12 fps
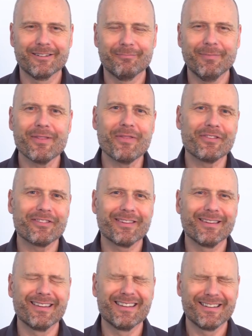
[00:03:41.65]
months.
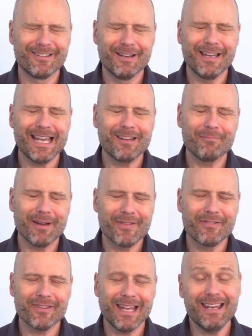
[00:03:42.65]
Eight
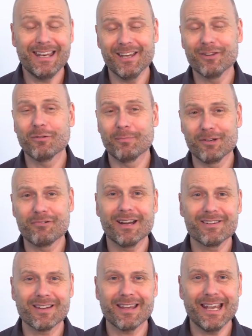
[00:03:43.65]
months. Eight years would be tragic.